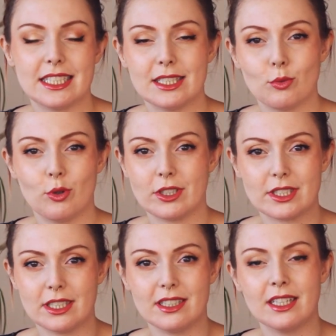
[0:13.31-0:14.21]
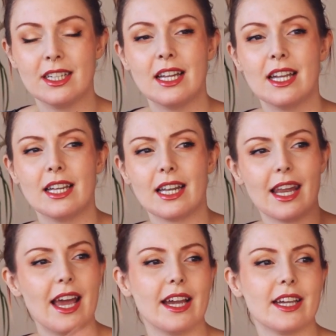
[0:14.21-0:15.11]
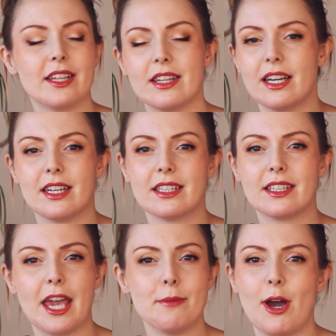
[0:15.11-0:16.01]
it was a line that came